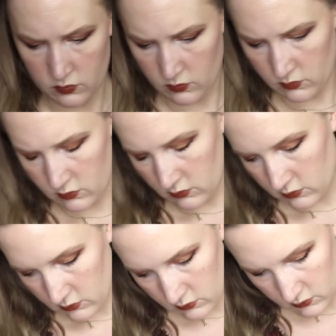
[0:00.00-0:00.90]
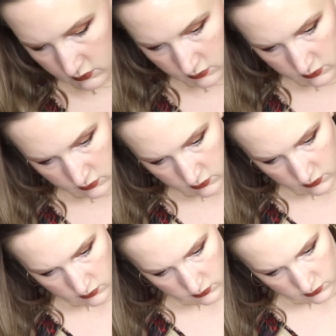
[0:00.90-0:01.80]

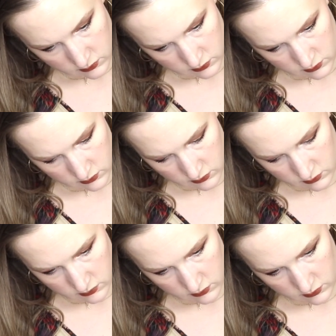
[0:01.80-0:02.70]
[no speech]